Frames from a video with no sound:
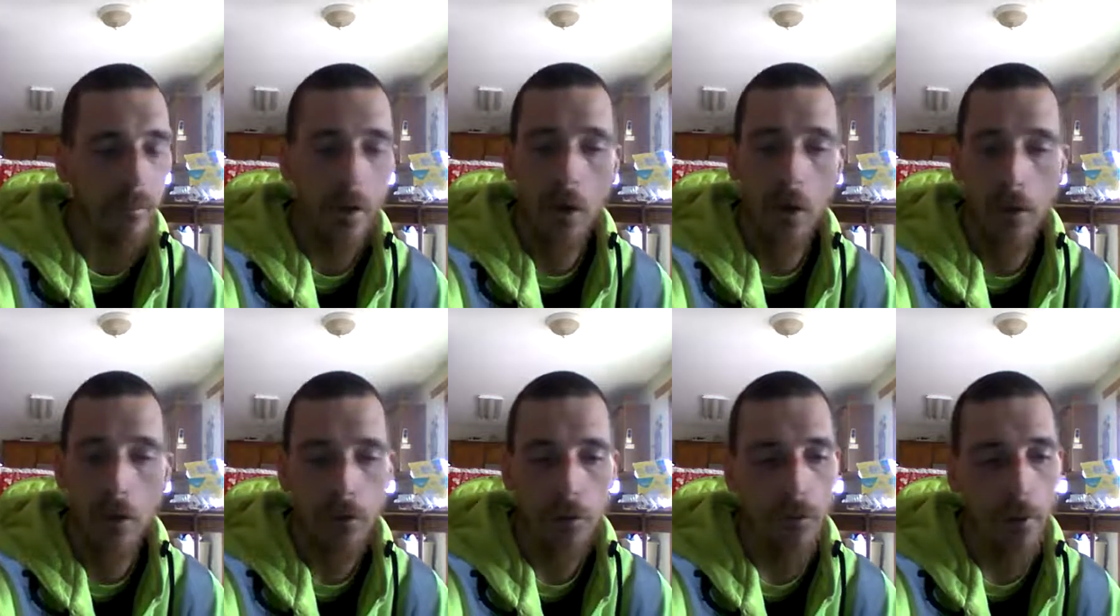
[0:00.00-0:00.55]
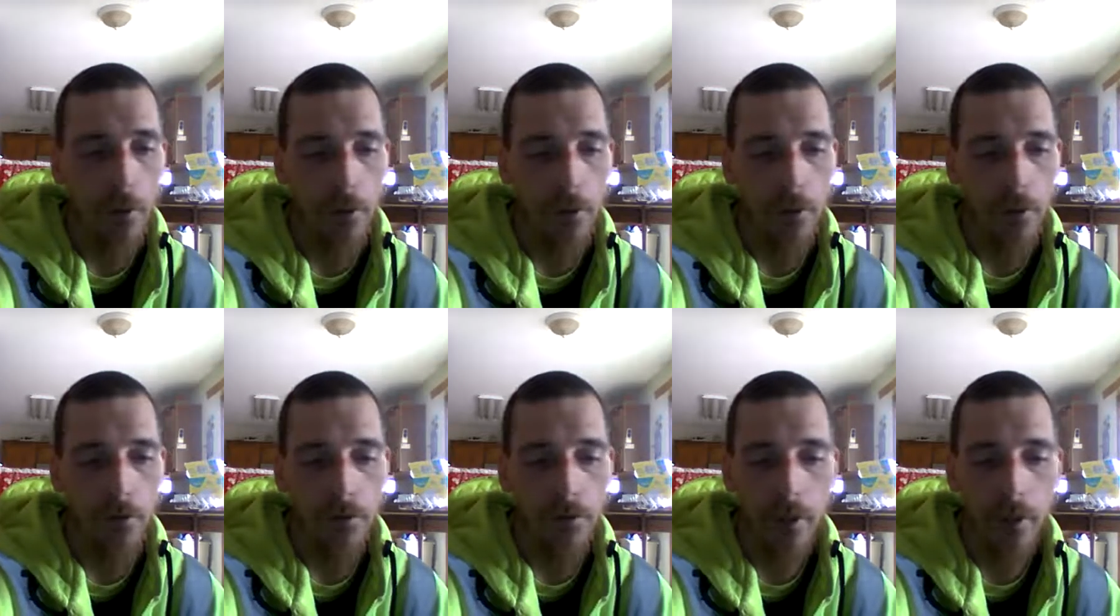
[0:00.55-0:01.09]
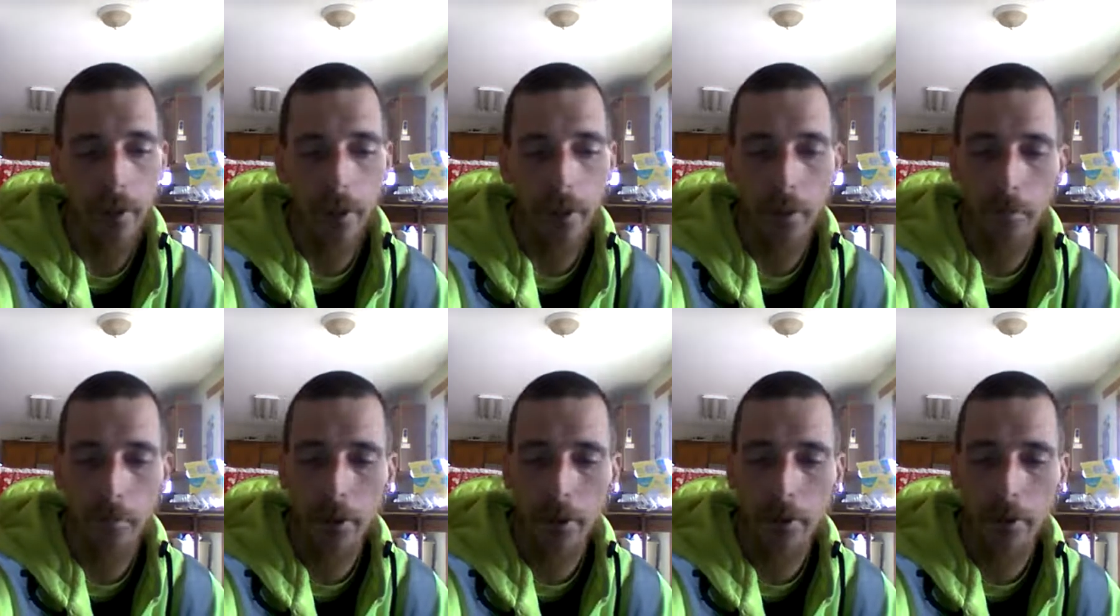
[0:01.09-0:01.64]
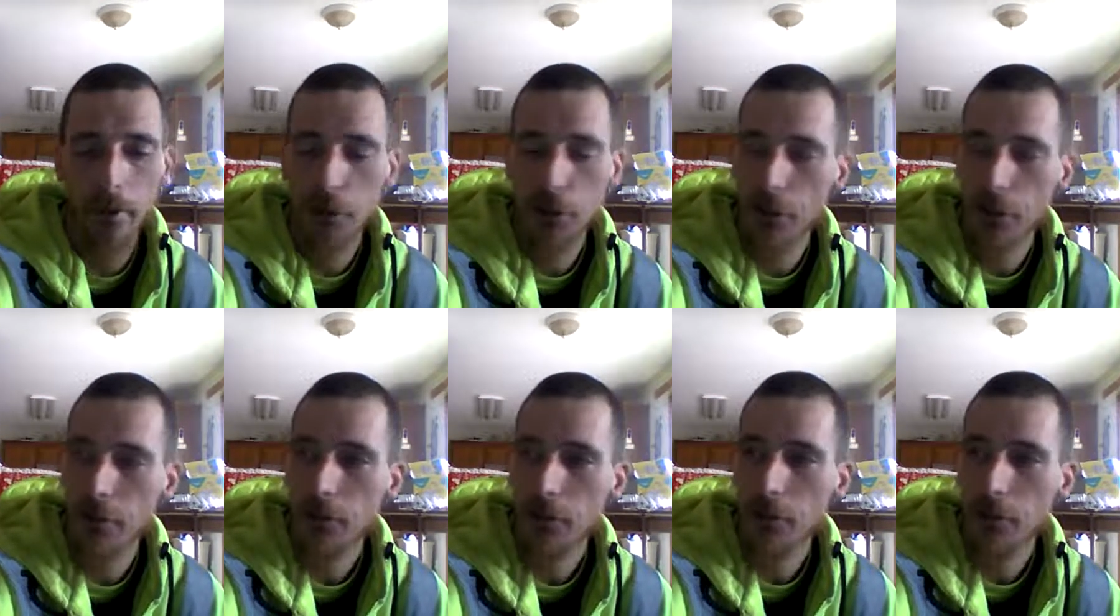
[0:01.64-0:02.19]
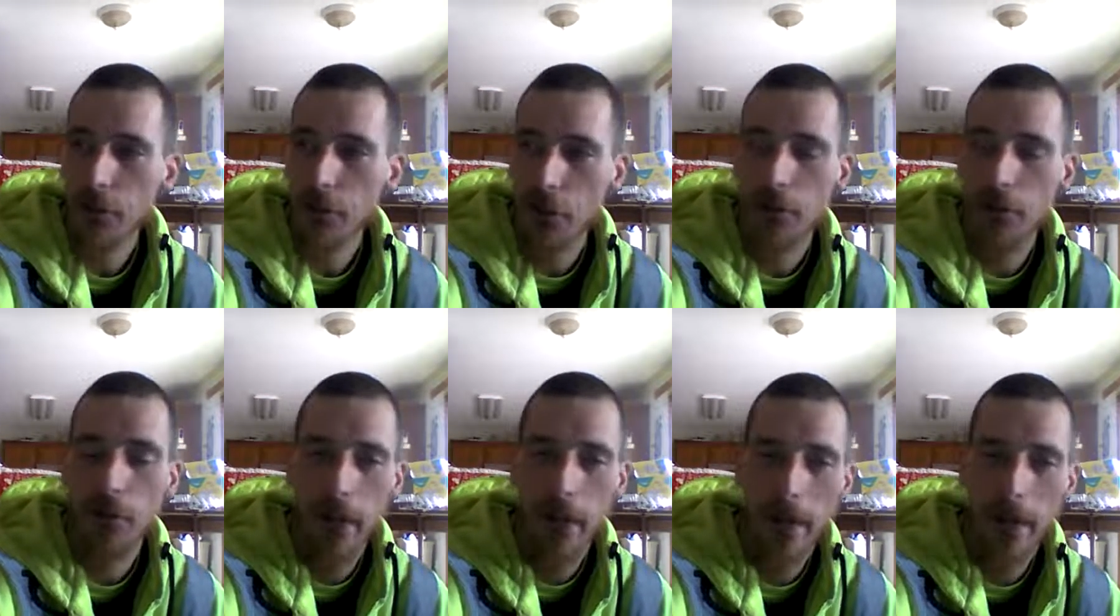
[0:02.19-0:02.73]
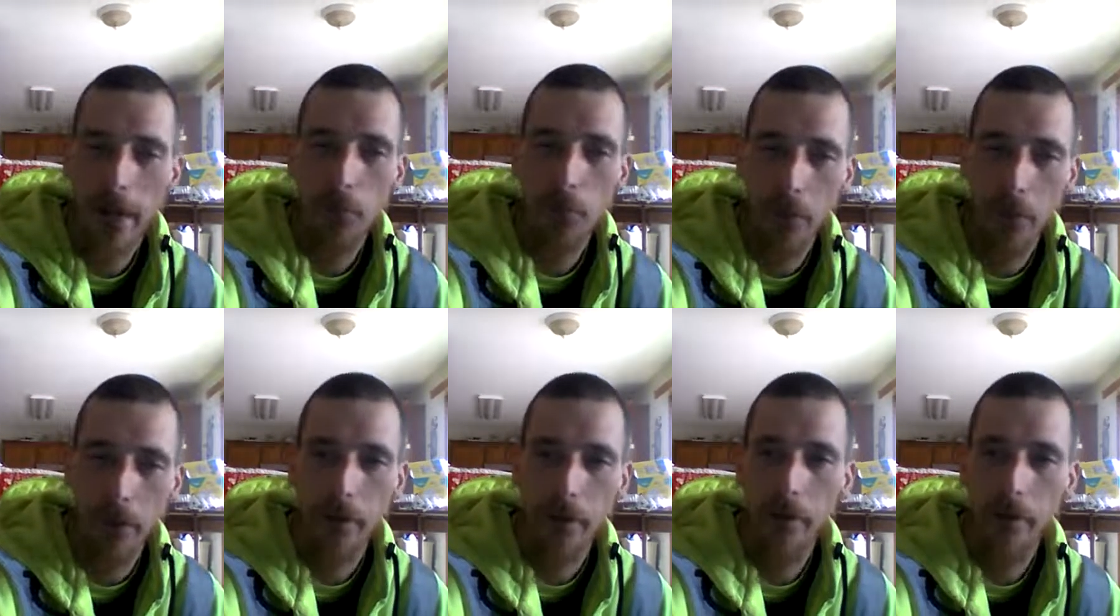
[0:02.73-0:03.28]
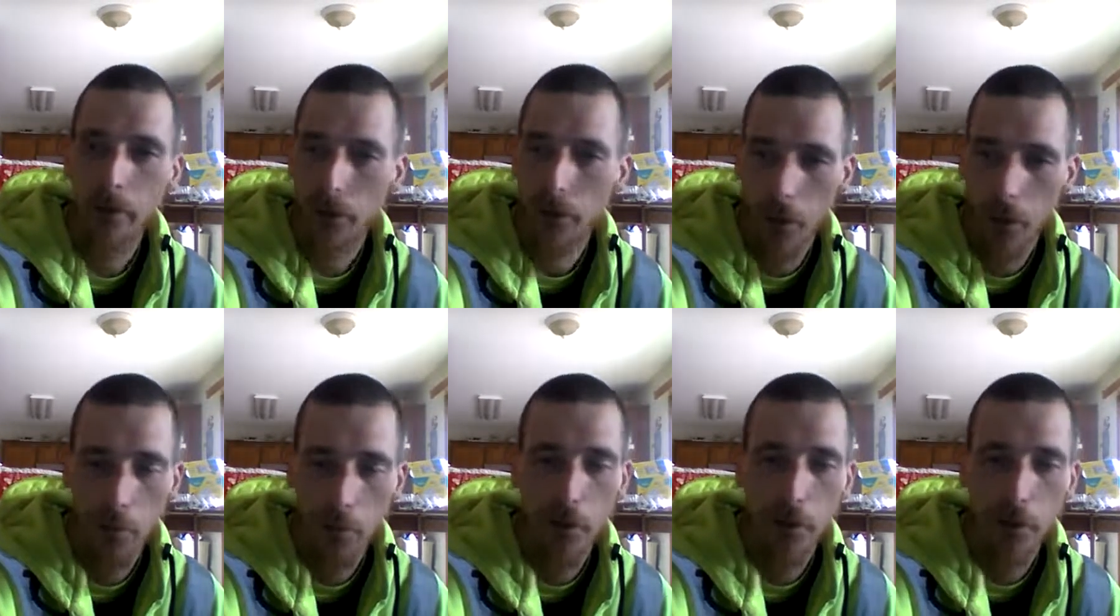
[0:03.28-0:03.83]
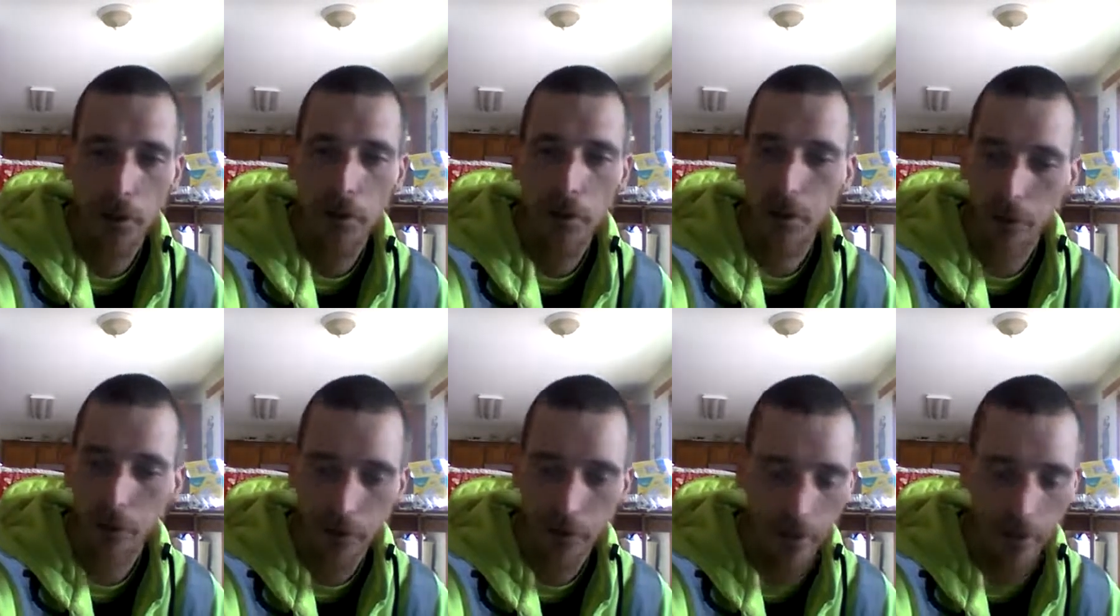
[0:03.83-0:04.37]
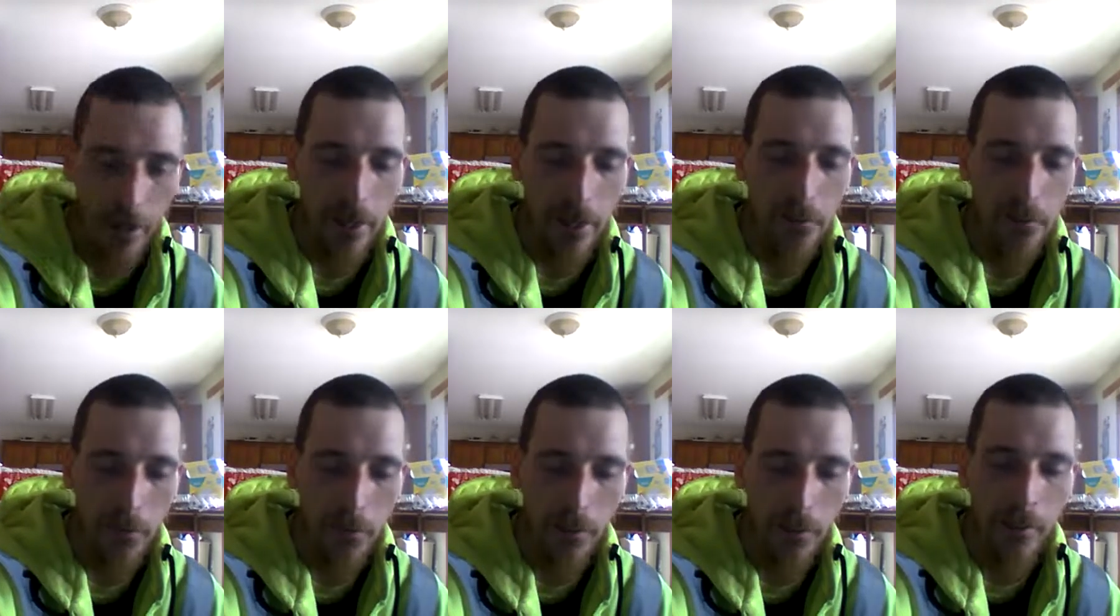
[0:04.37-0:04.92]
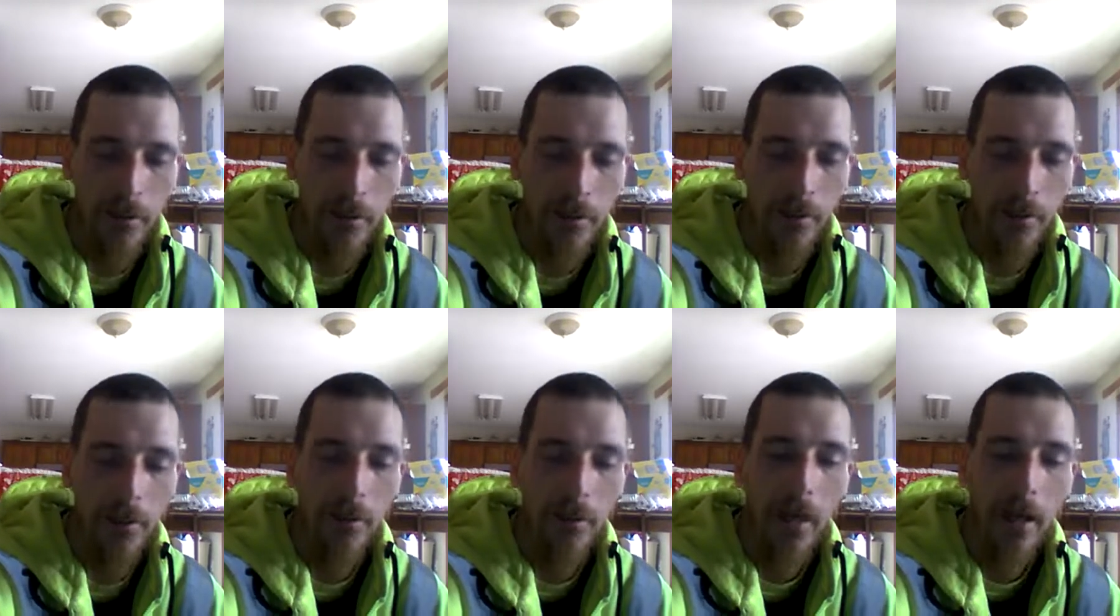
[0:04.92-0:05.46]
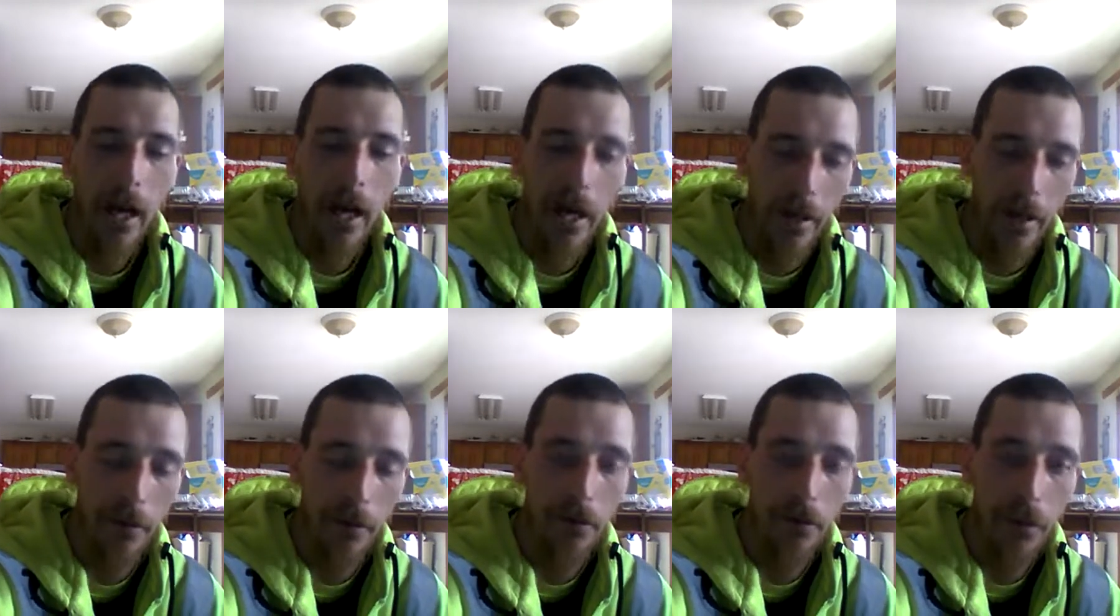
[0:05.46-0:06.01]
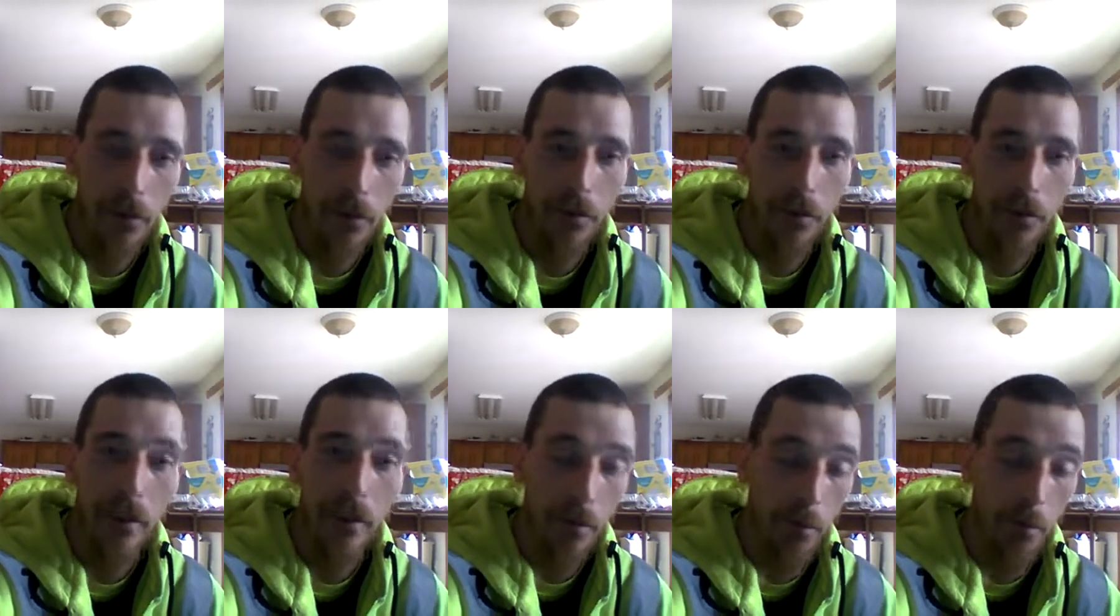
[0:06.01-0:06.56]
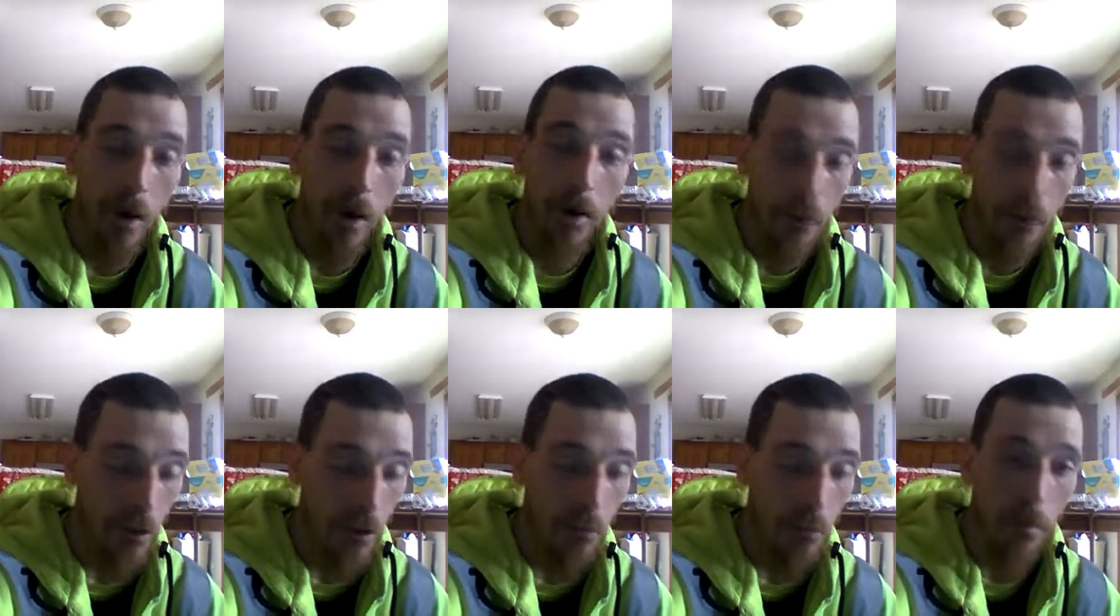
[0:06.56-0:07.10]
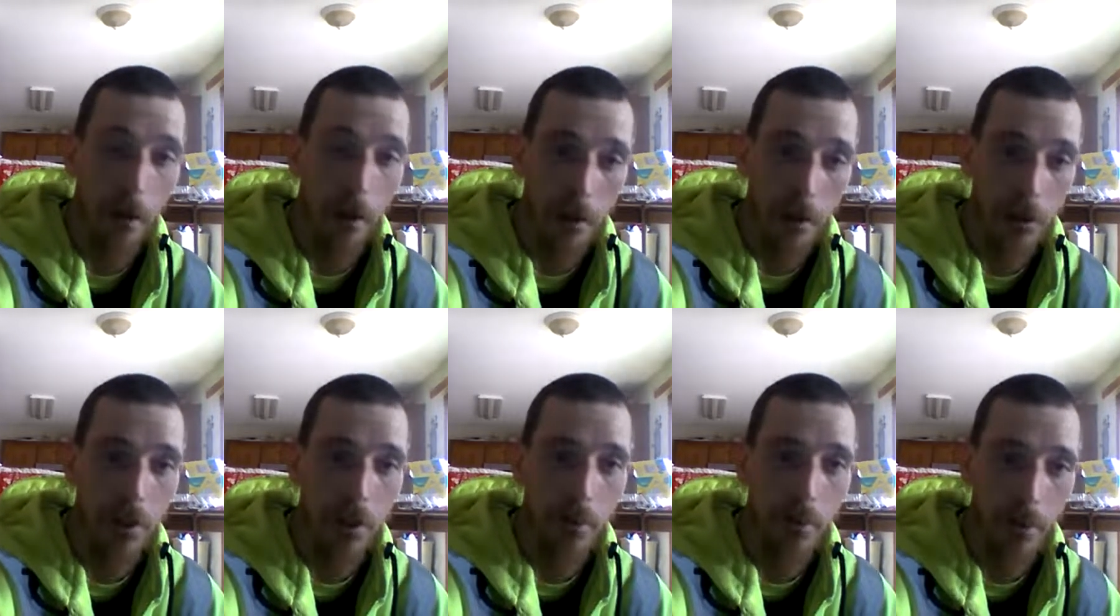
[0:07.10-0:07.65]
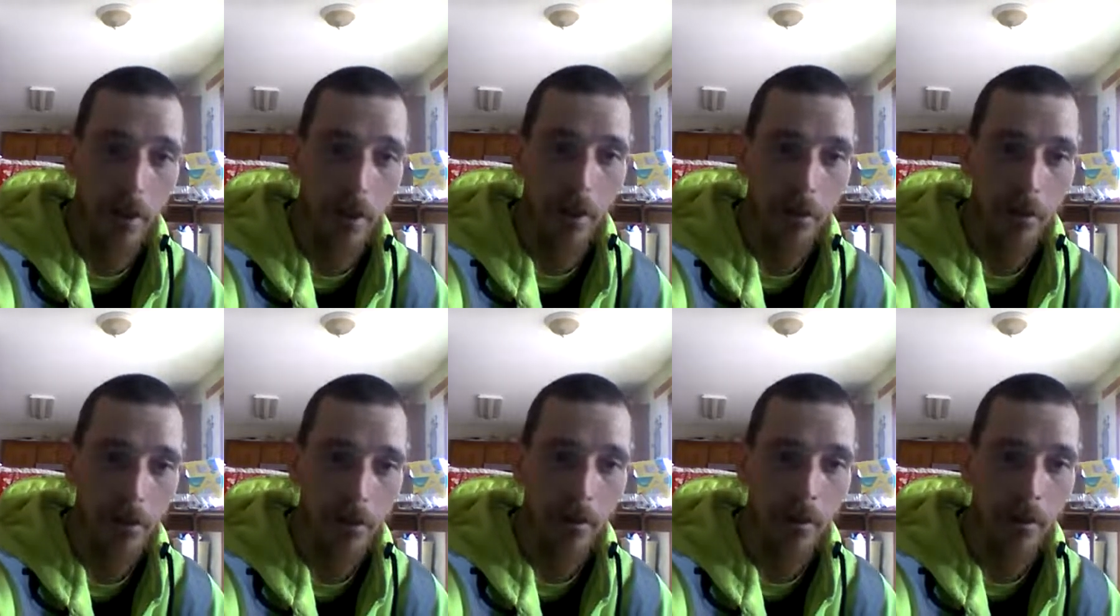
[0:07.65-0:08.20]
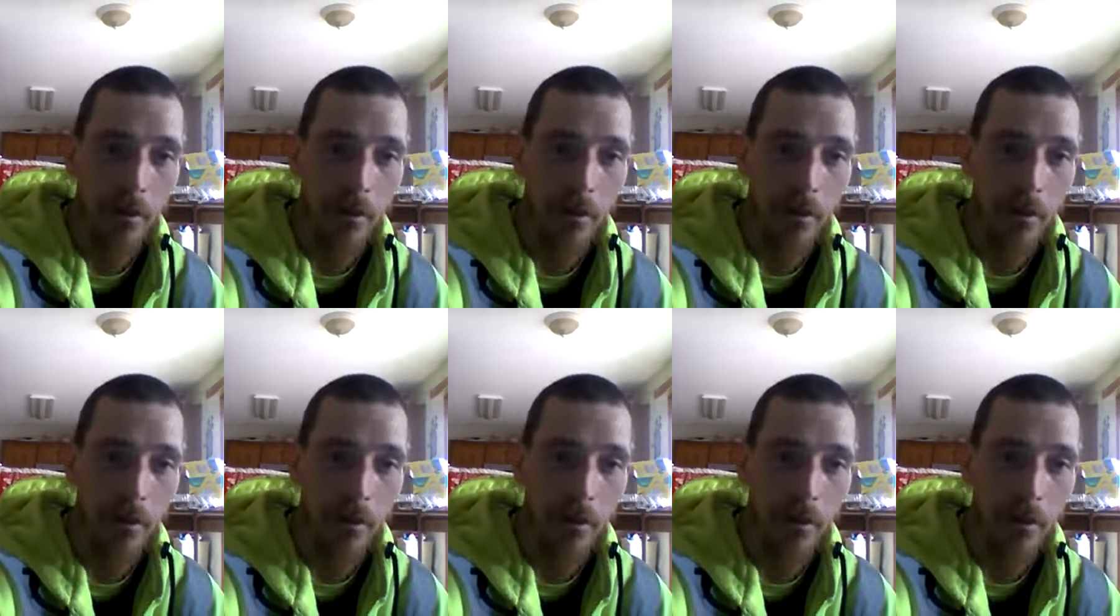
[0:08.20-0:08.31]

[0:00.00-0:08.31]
Yo, it's funny you say that because just last week, no bullshit, just last week, I had a dude, he just bought a GPS,